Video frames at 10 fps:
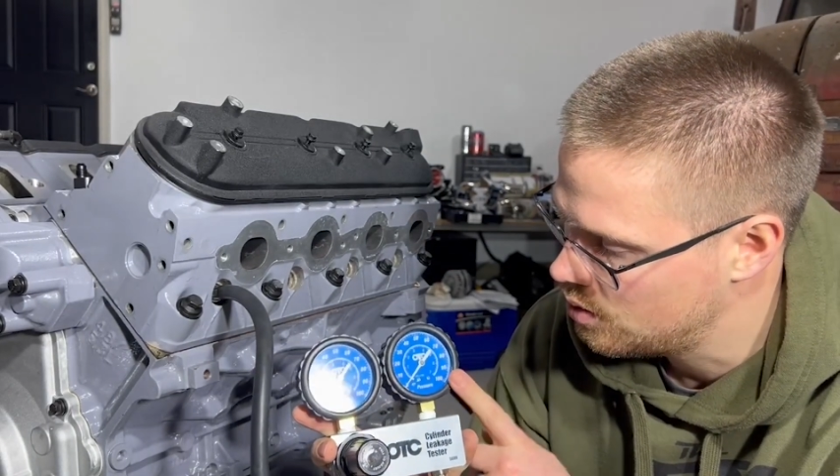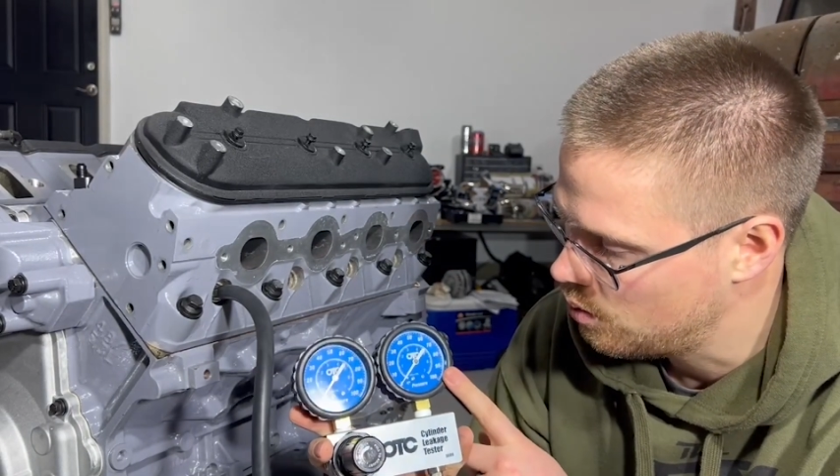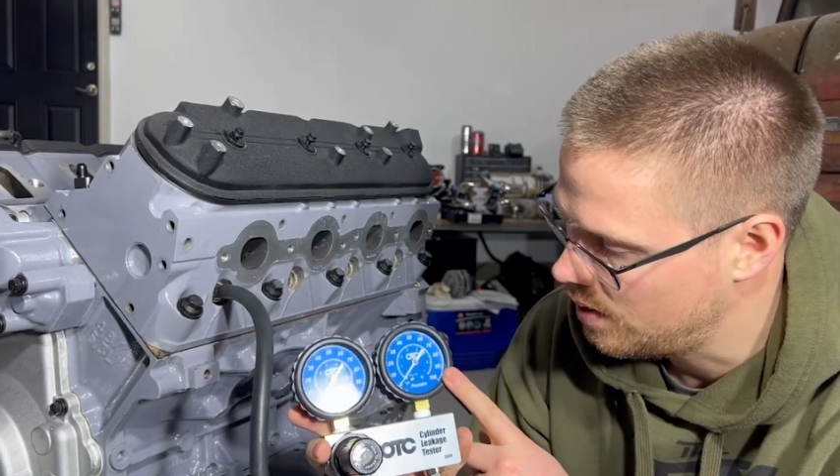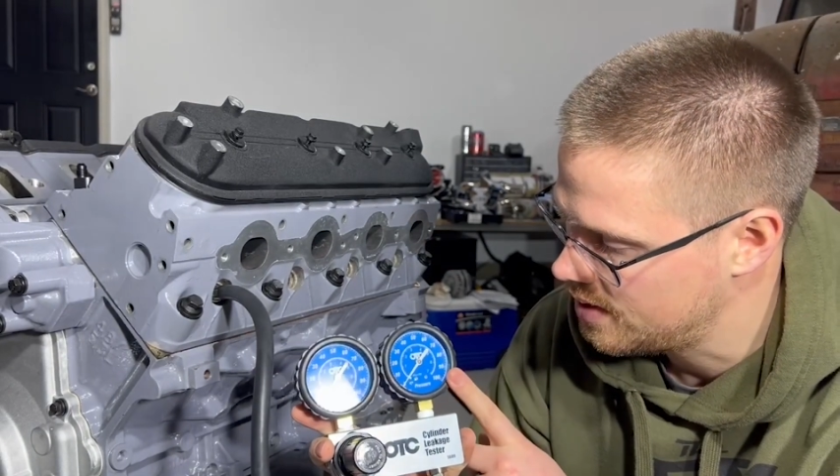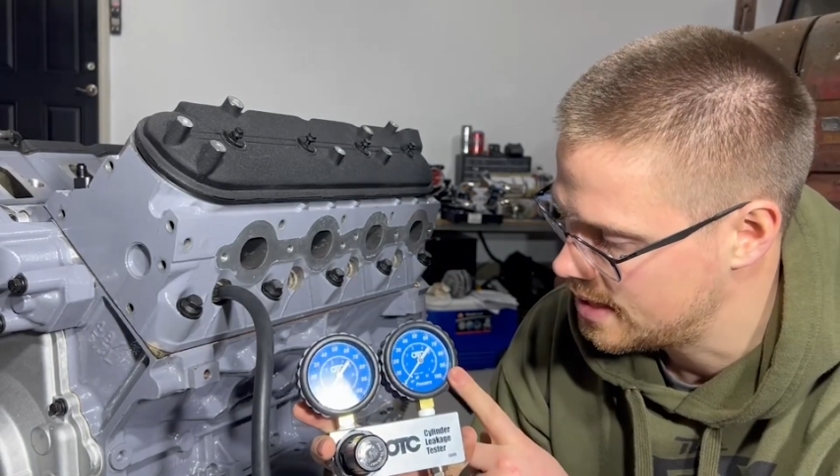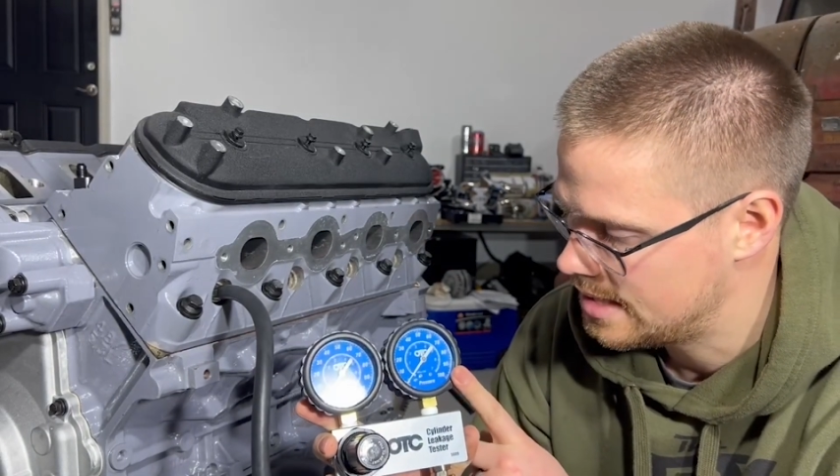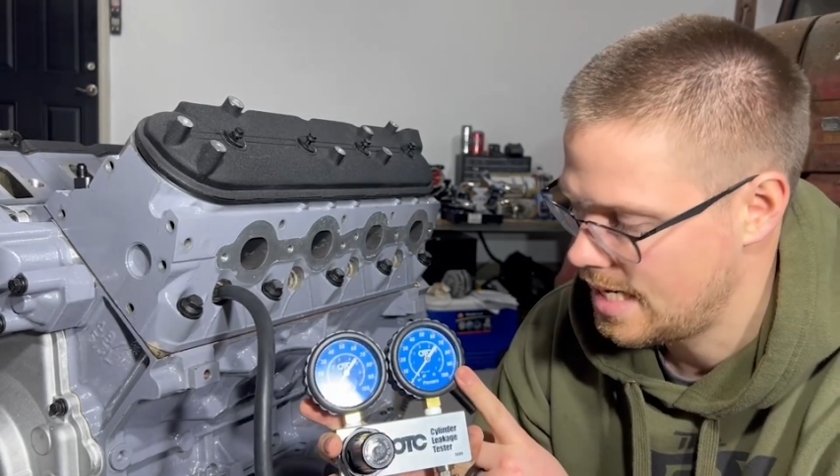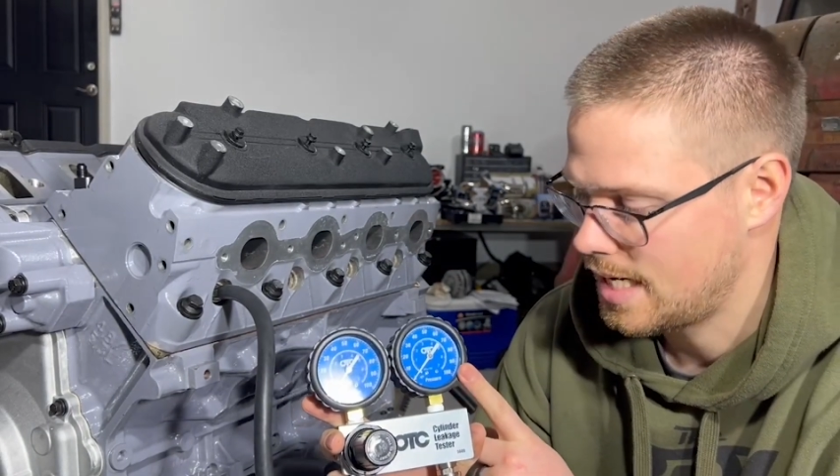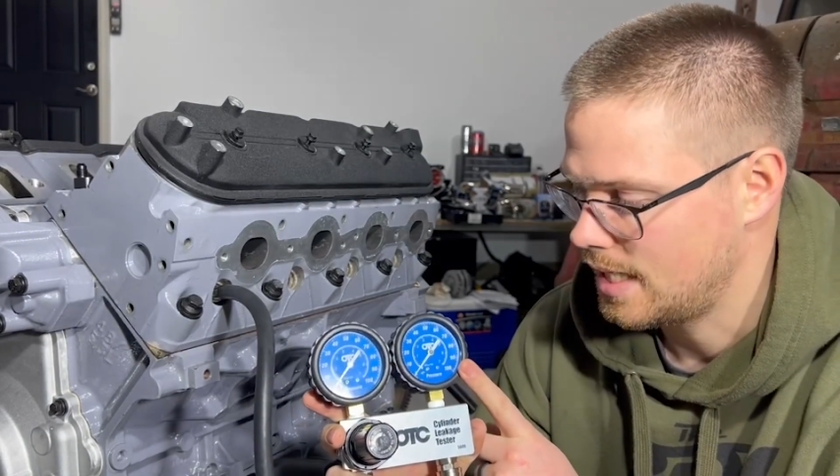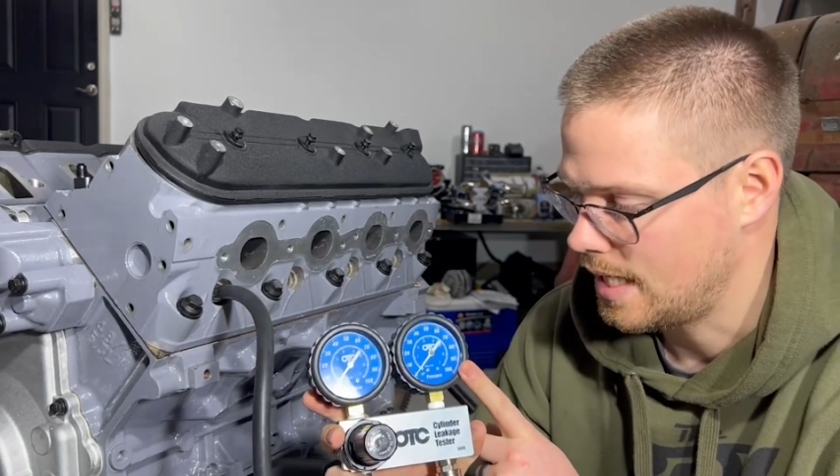to what this
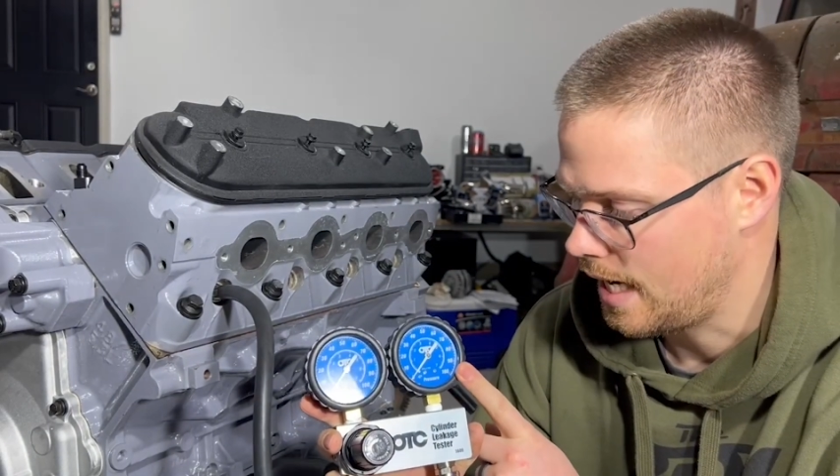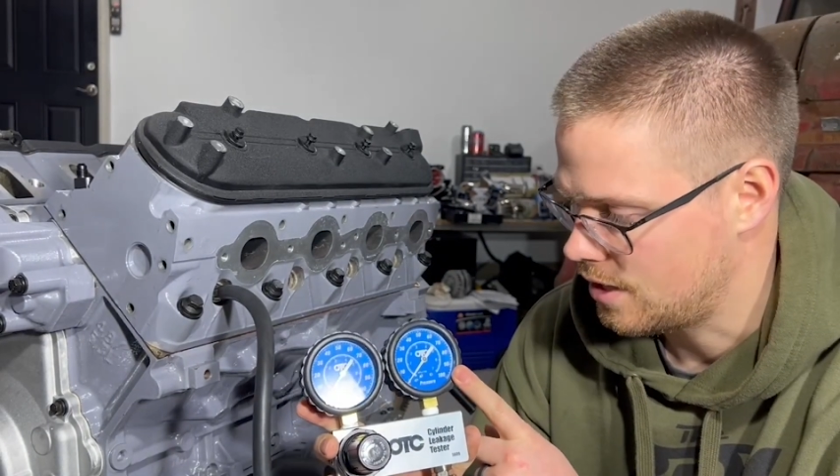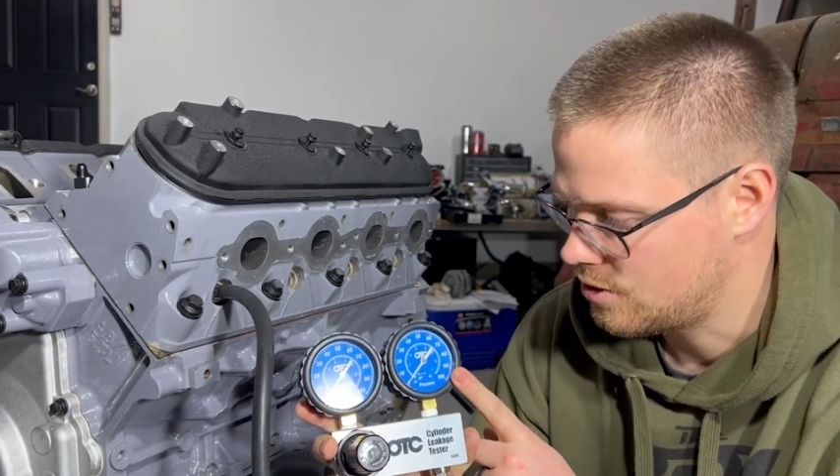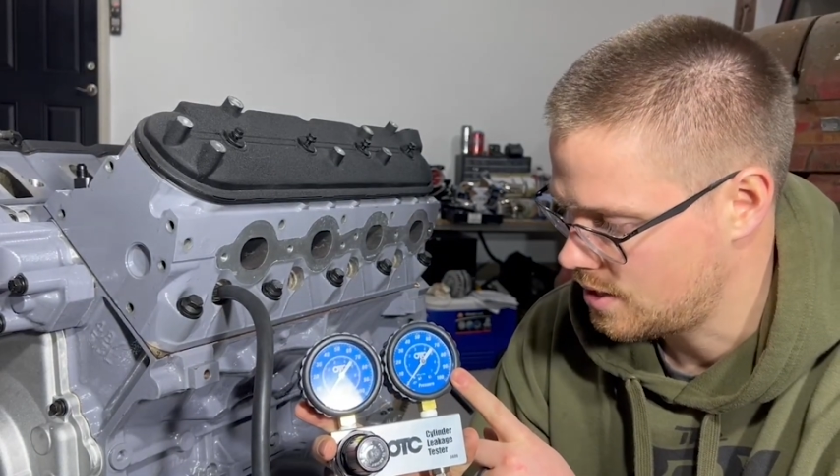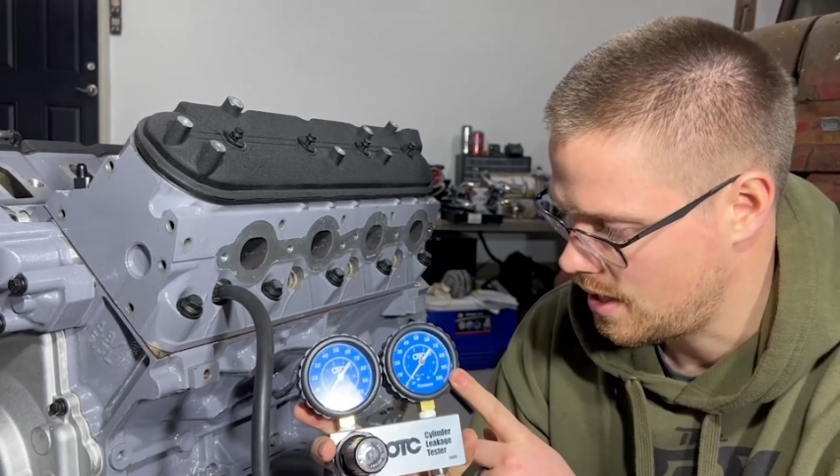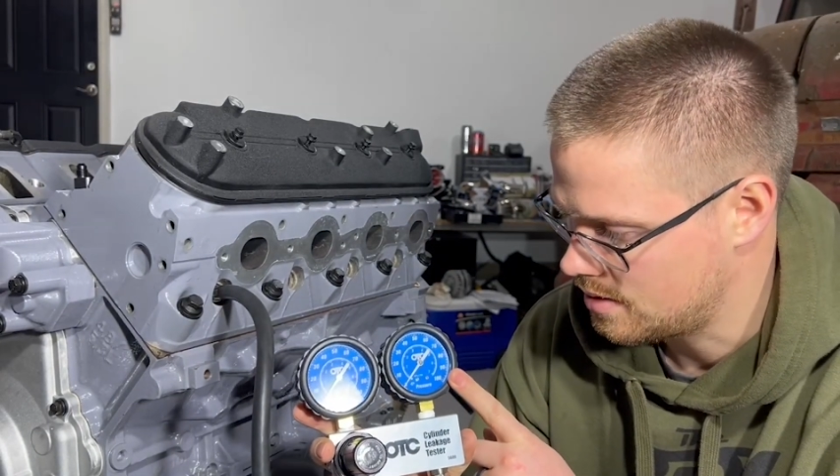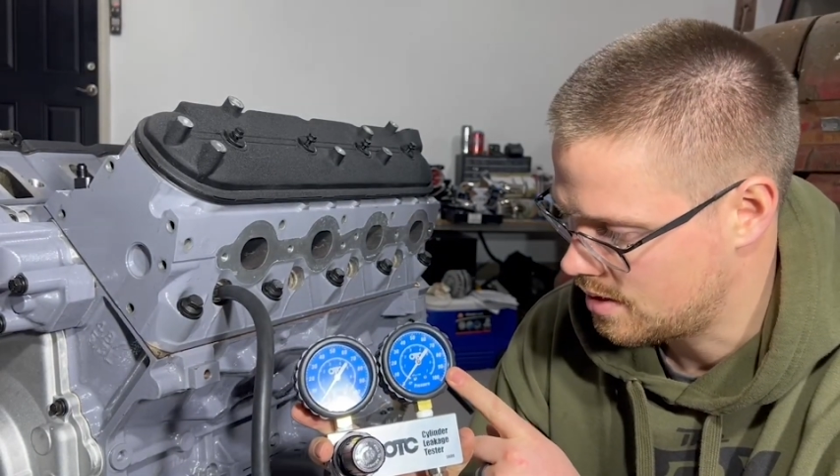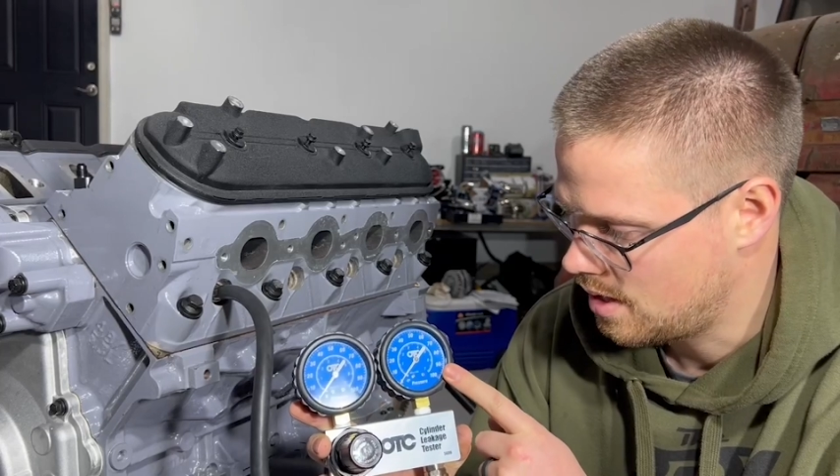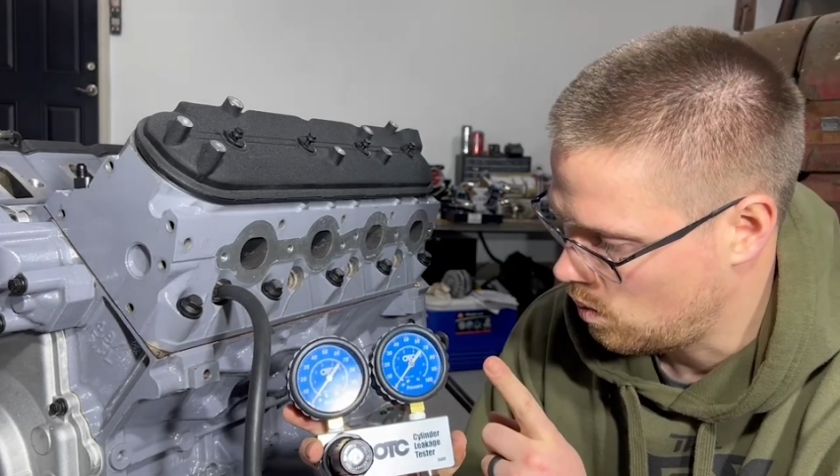second gauge says.